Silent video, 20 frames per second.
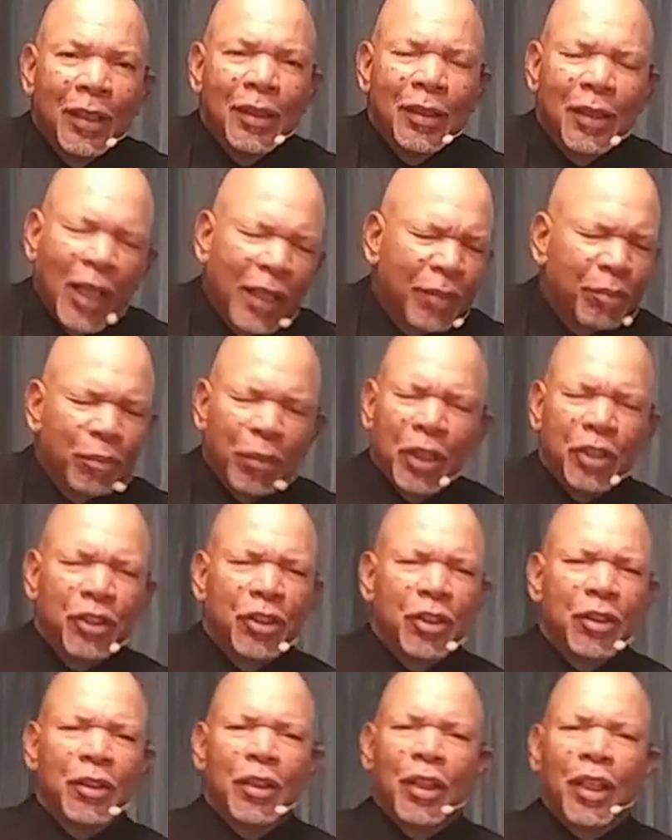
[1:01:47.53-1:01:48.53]
God bless
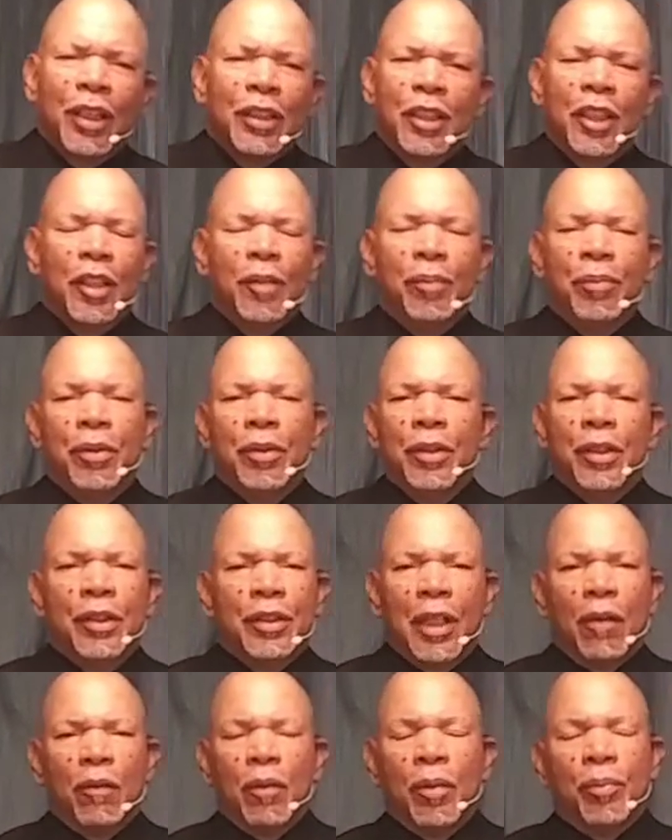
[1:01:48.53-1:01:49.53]
you. God keep you is
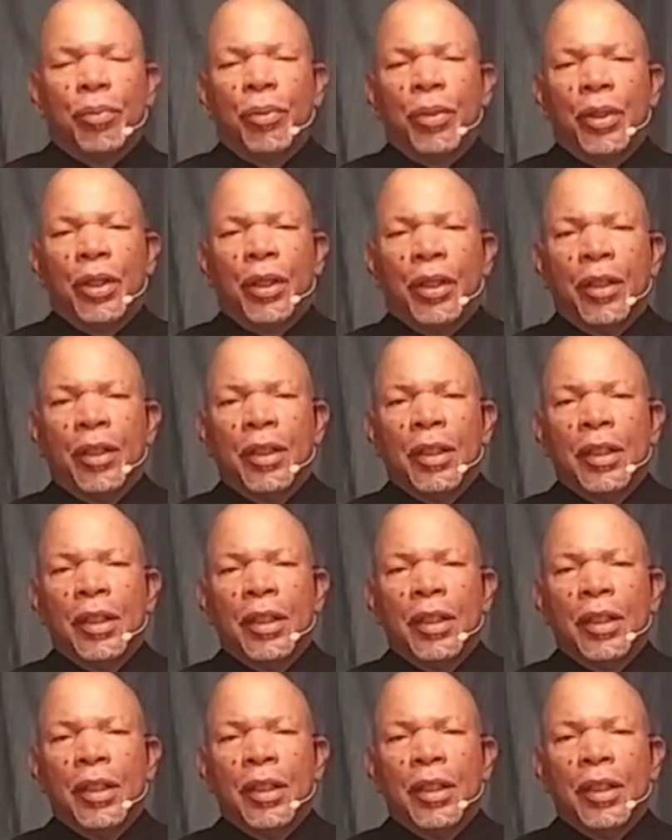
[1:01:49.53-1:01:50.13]
our prayer.